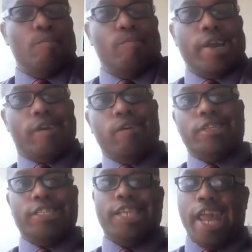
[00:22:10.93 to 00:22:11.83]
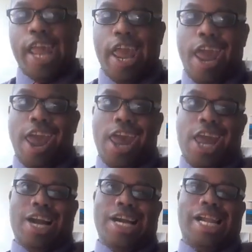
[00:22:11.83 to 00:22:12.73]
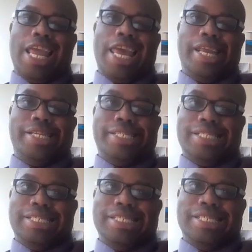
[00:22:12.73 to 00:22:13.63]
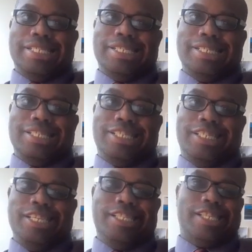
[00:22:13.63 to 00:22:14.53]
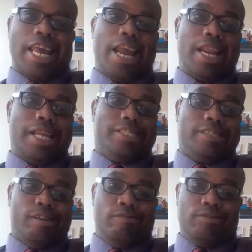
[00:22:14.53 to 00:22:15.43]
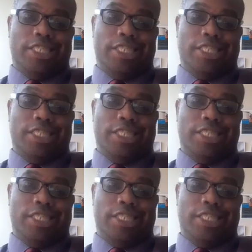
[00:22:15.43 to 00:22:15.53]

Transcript: We call her Chicky. And uh, she sang that song.